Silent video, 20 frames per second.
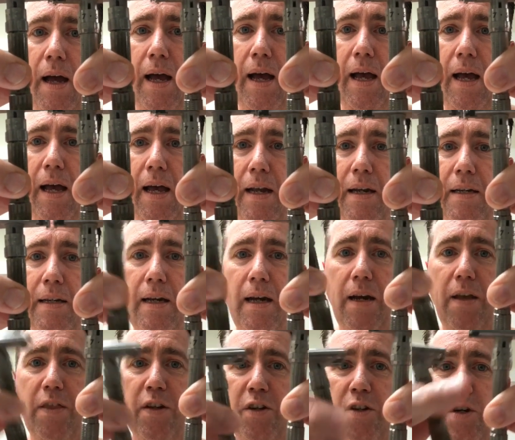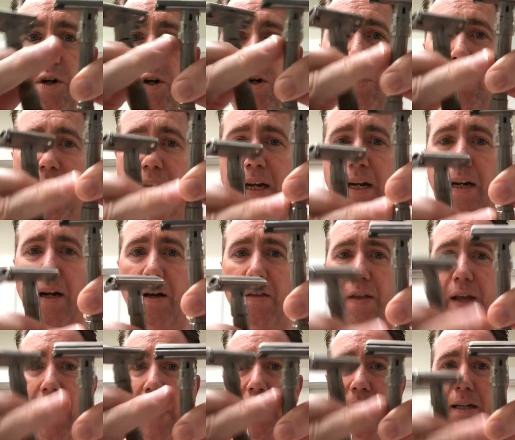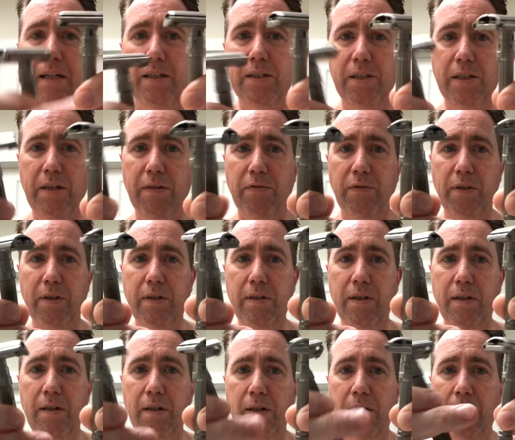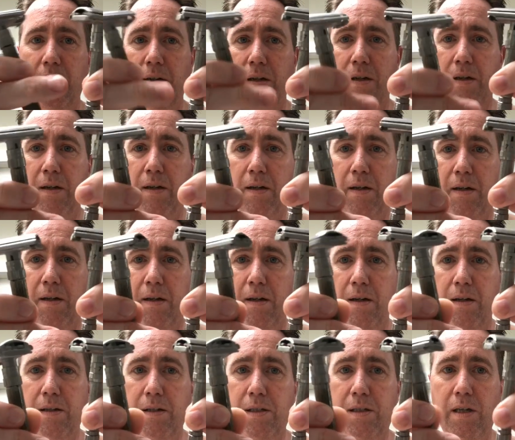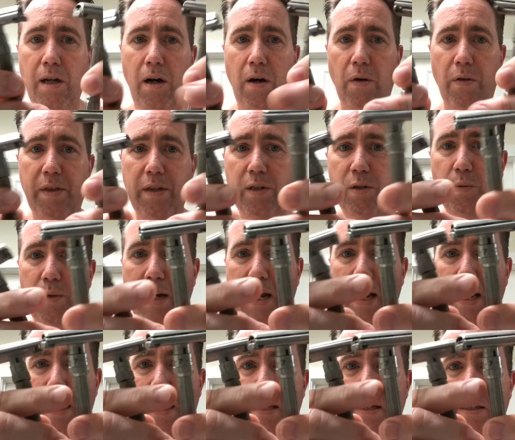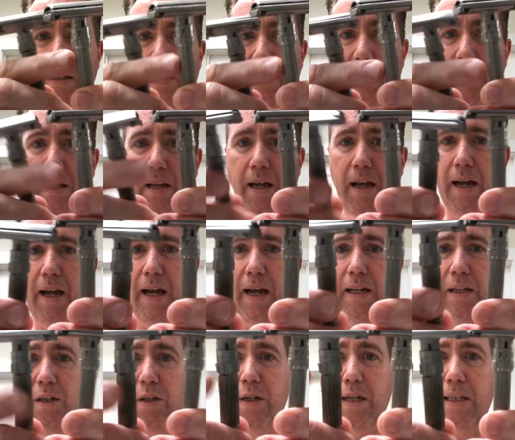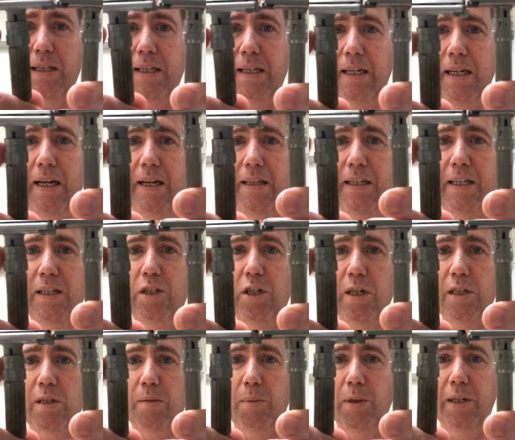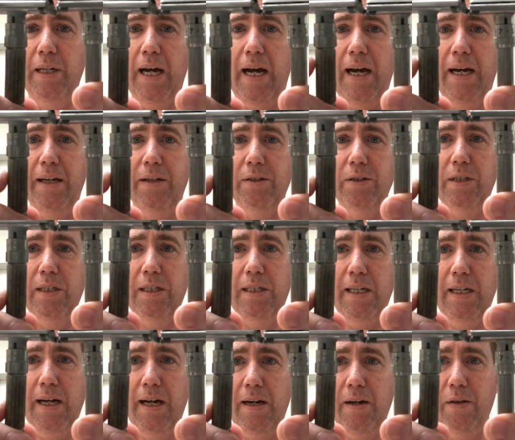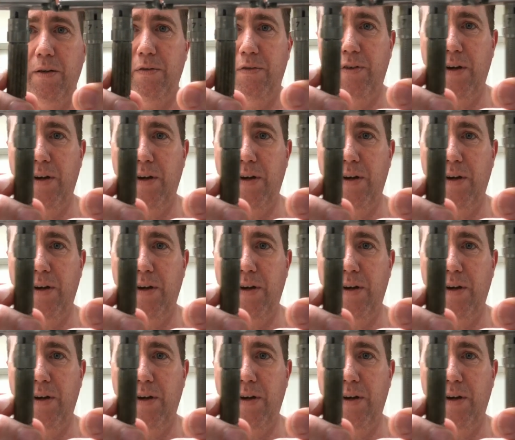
and uh, the knurling on the handle is different. So this one has, and look at the uh, the adjustable dials. You see how the